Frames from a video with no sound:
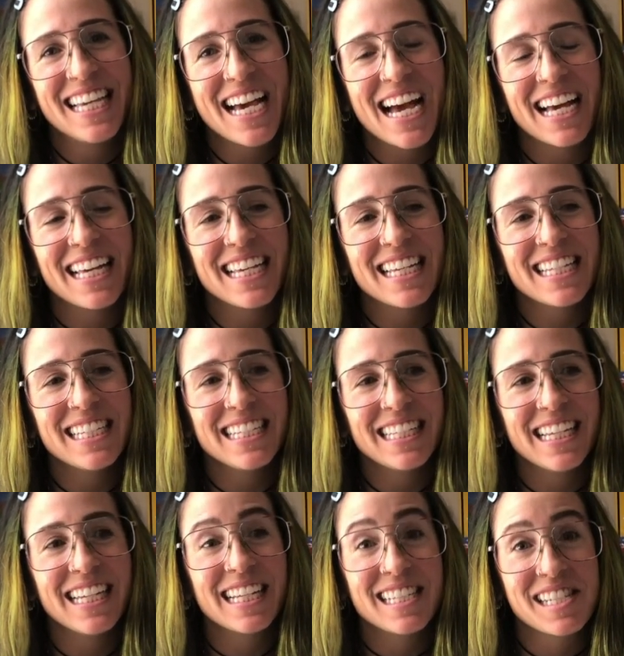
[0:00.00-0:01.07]
Yeah, it
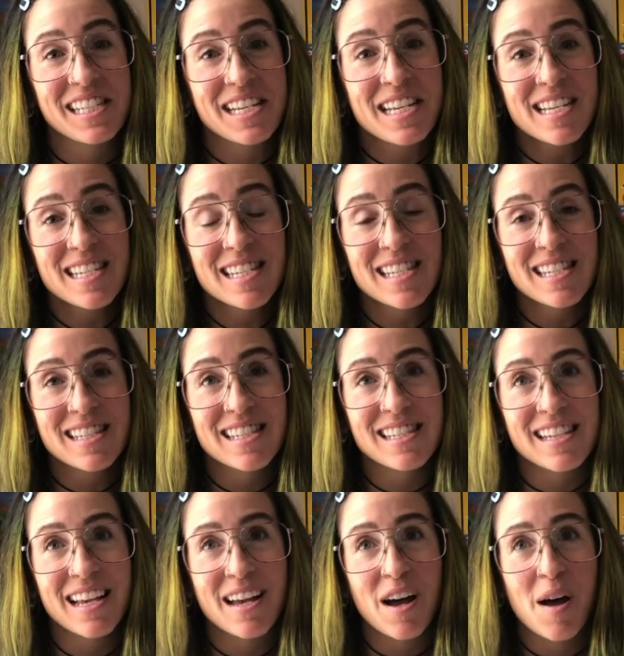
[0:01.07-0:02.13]
exists.
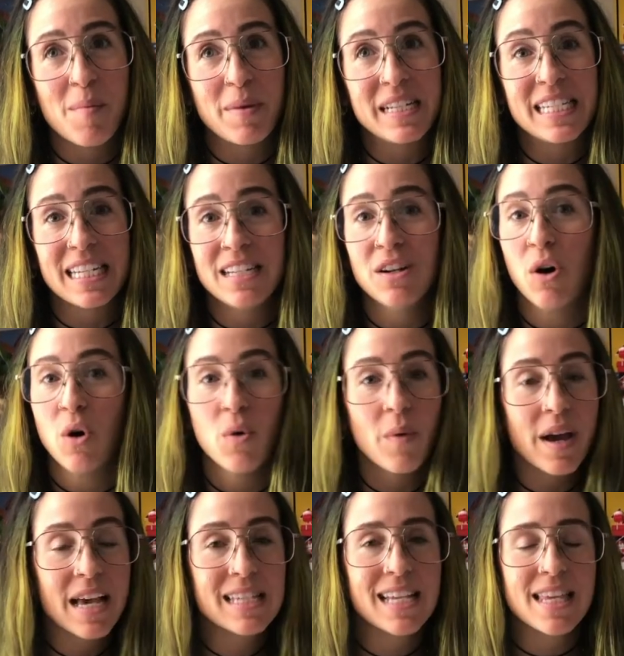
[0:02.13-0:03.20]
It didn't
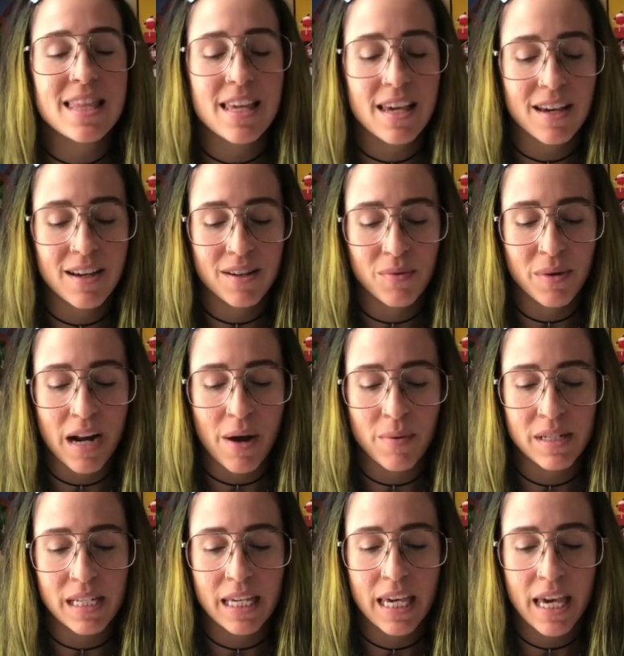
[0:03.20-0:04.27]
always. I think when I
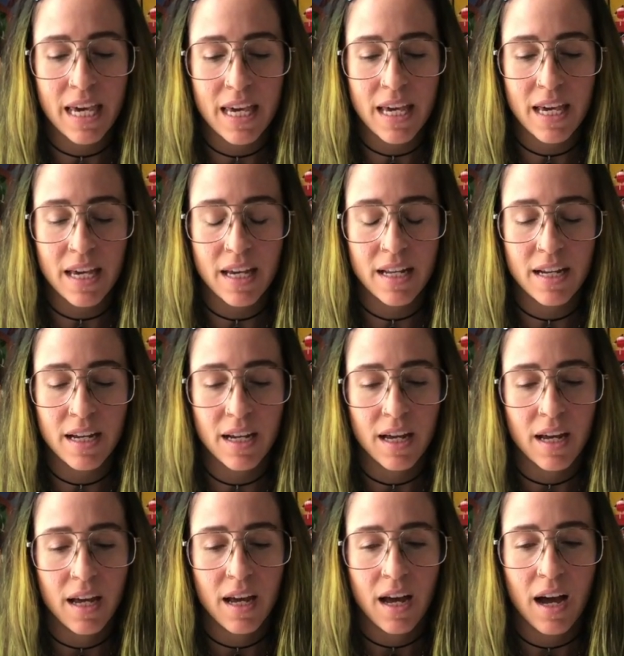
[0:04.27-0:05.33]
was a kid,
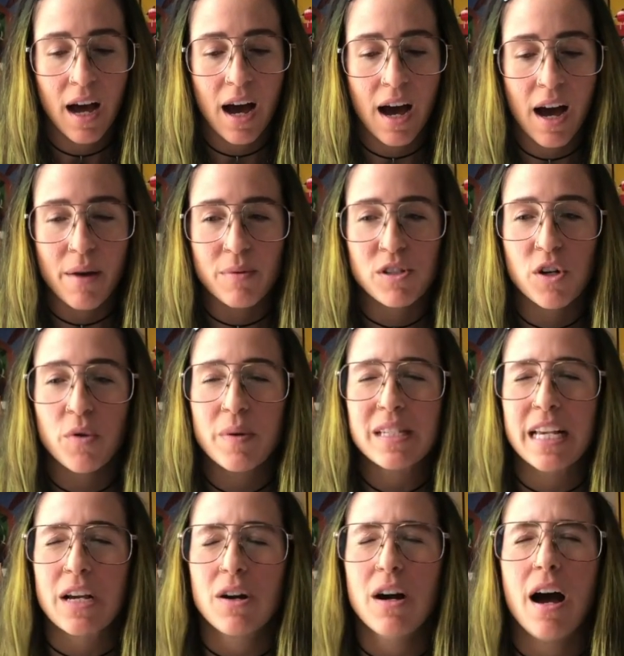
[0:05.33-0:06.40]
I was always
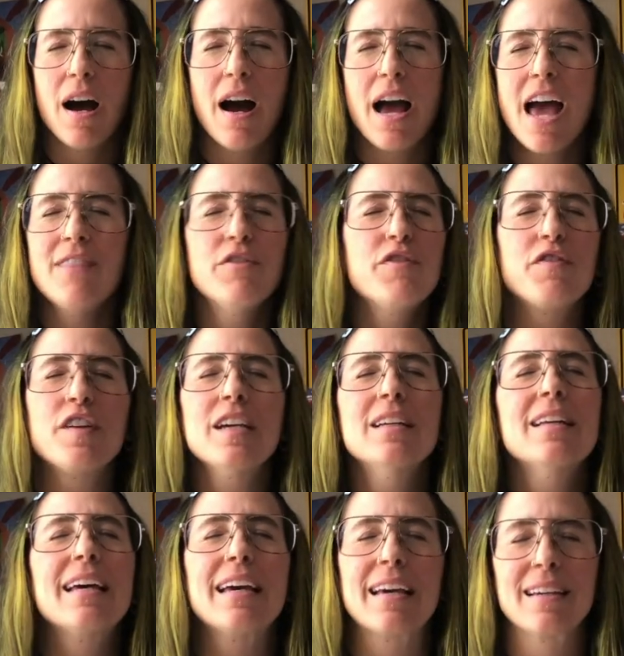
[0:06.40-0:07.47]
like, I have a
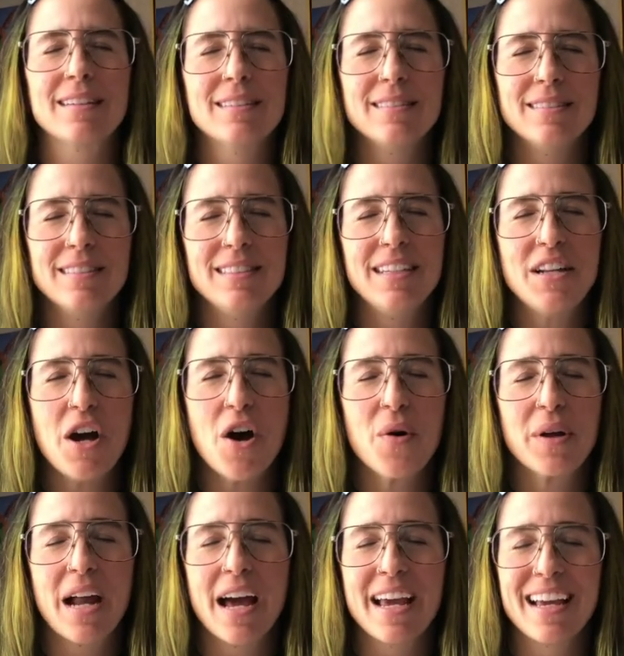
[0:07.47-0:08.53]
feeling, you know,
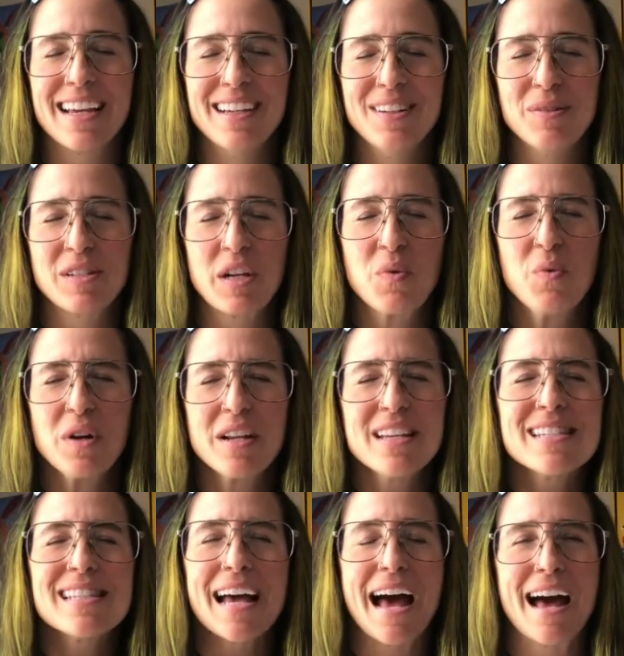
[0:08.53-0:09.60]
and I was like, what
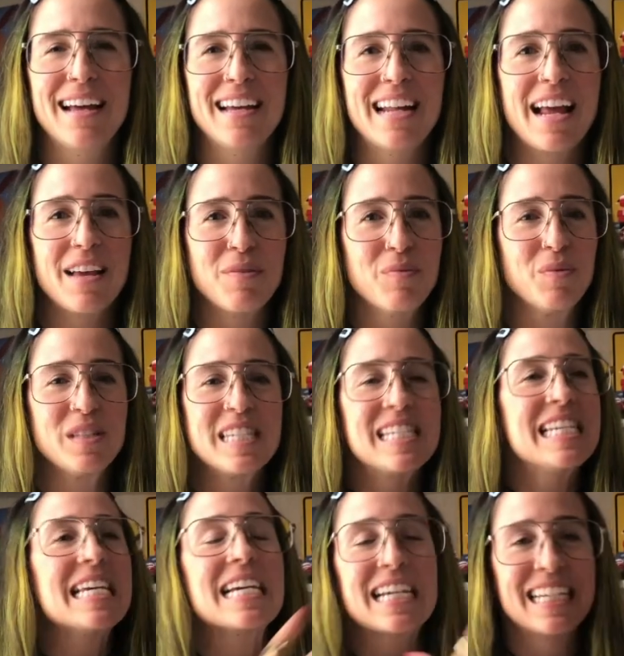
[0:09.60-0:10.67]
is that? And I would
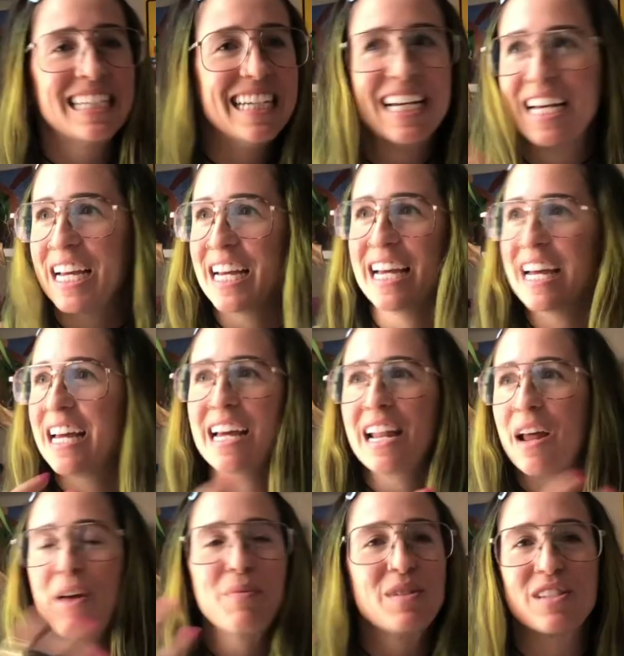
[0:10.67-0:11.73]
seek,
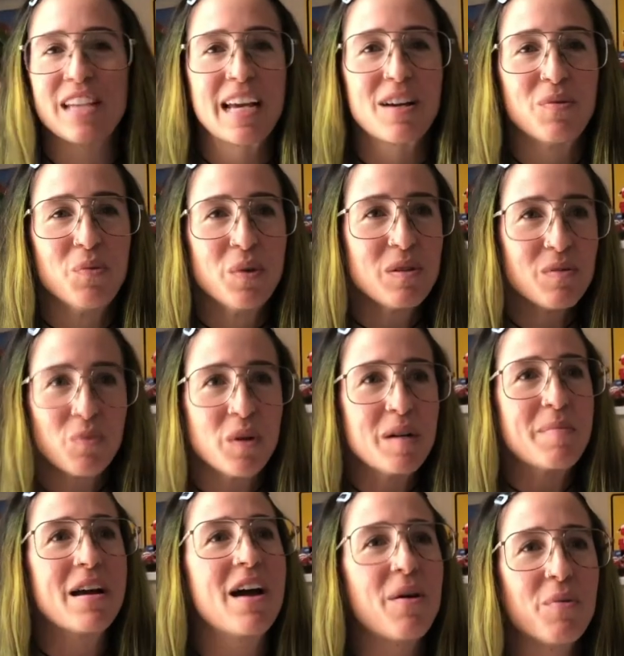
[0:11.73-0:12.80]
and I was like, what
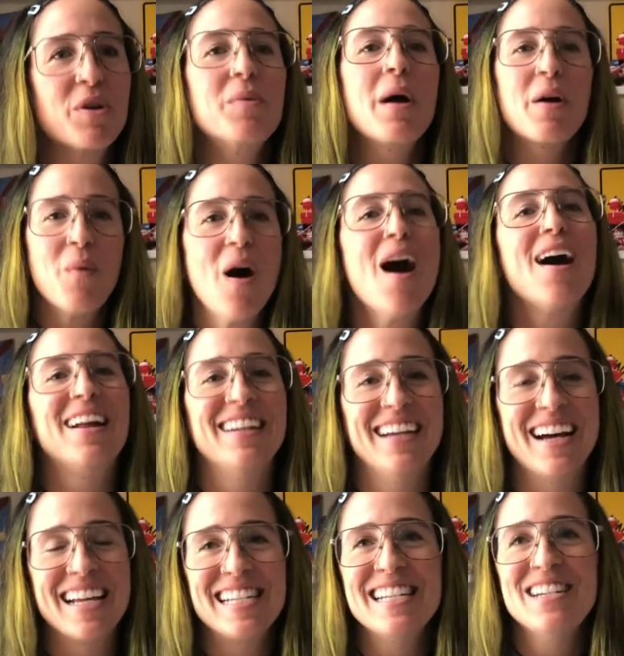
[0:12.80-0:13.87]
do I want?
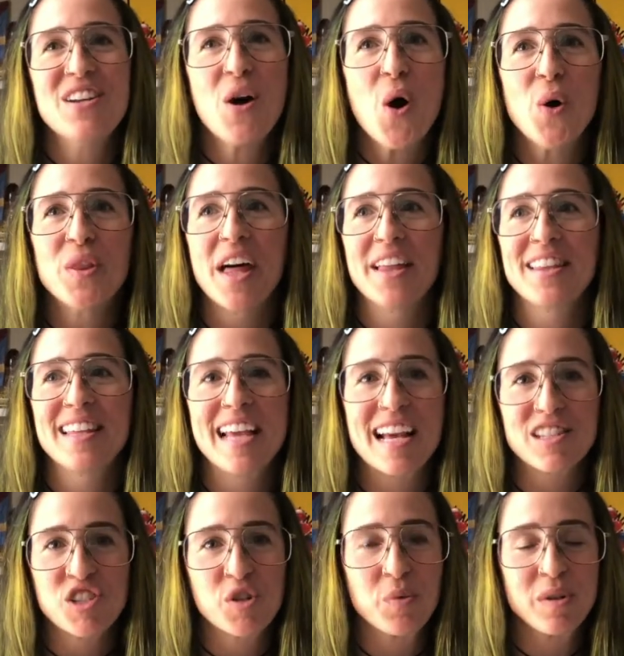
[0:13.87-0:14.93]
I didn't know that the
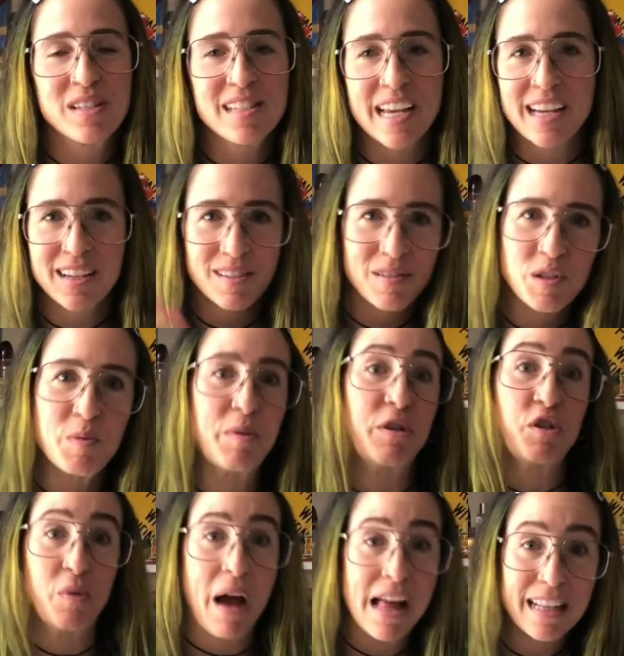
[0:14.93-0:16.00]
answer was like
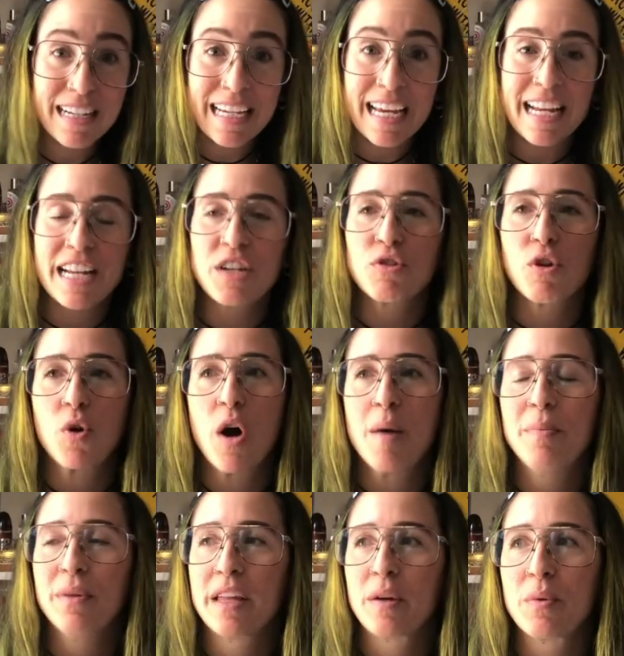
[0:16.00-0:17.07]
spirituality. I didn't grow
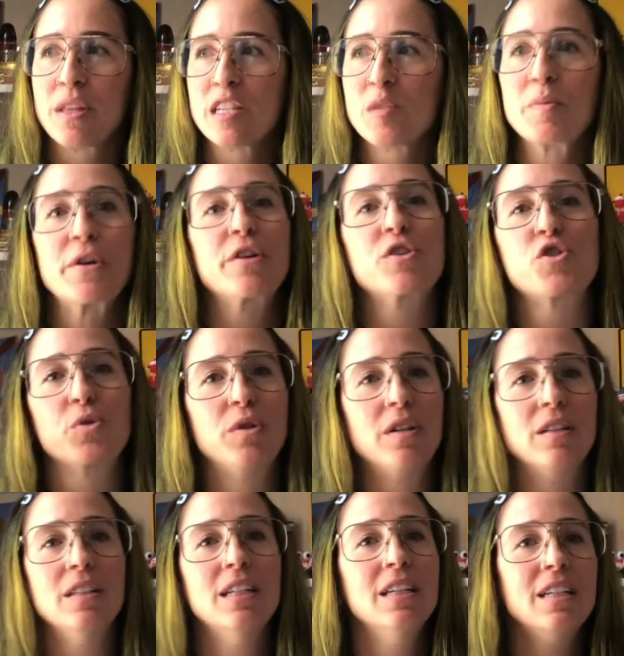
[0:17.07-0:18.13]
up like with a
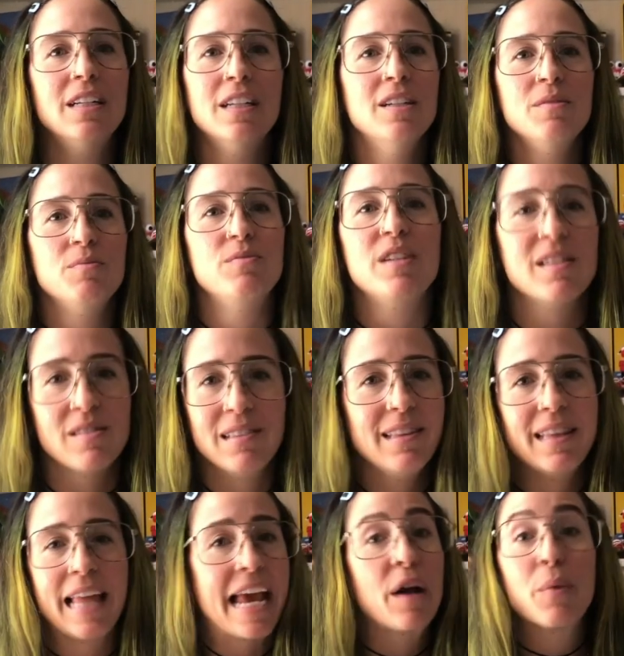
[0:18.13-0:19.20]
spiritual
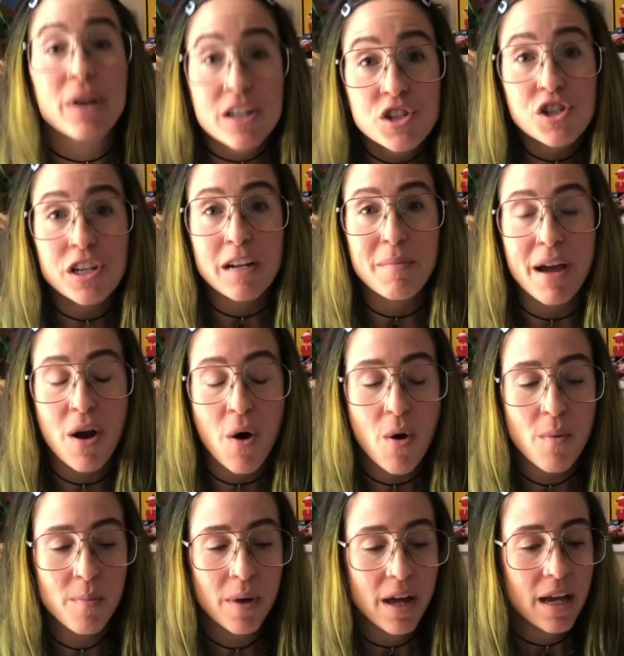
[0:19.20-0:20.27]
language in my
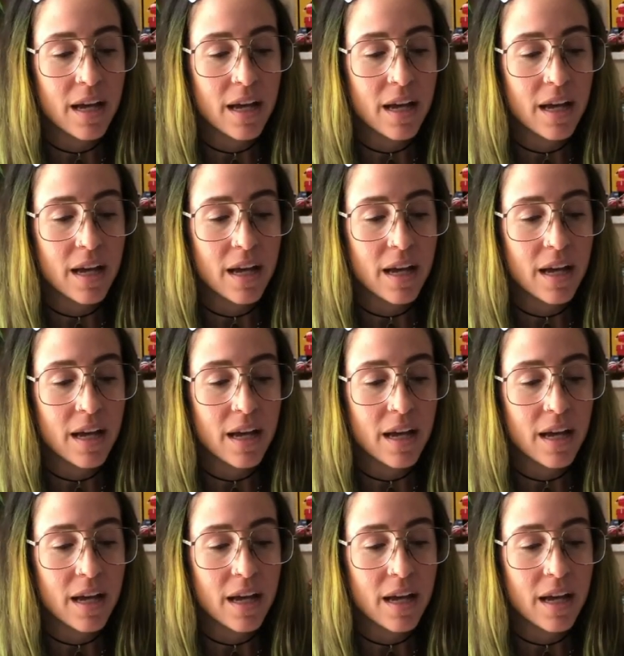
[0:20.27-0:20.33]
home.